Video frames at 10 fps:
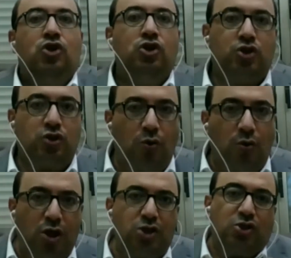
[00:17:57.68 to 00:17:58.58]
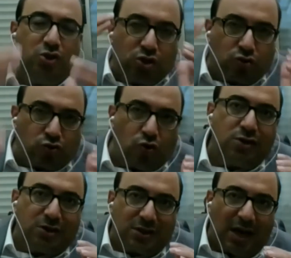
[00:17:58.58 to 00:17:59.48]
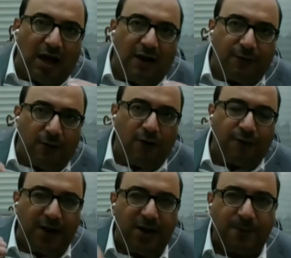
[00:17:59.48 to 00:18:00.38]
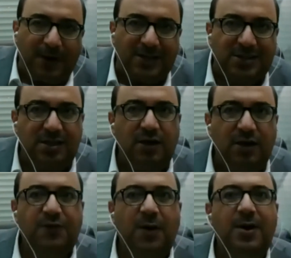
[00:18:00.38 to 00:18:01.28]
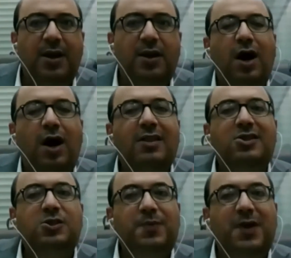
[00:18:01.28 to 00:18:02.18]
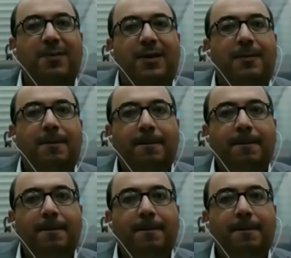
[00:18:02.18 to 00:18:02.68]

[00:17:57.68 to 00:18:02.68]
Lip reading: So this destroys the life of any Palestinian family who had this problem.